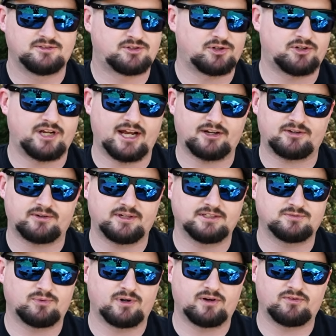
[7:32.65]

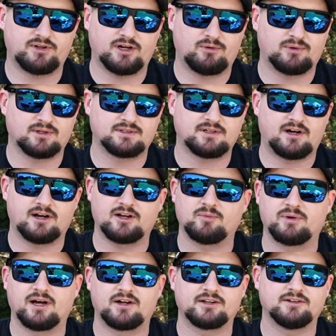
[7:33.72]
trajectories, whatever y'all want to talk
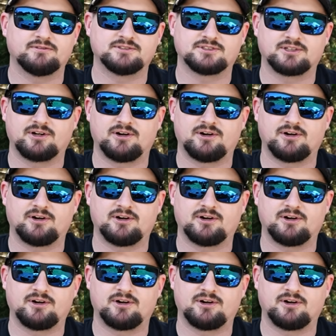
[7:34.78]
about, give us a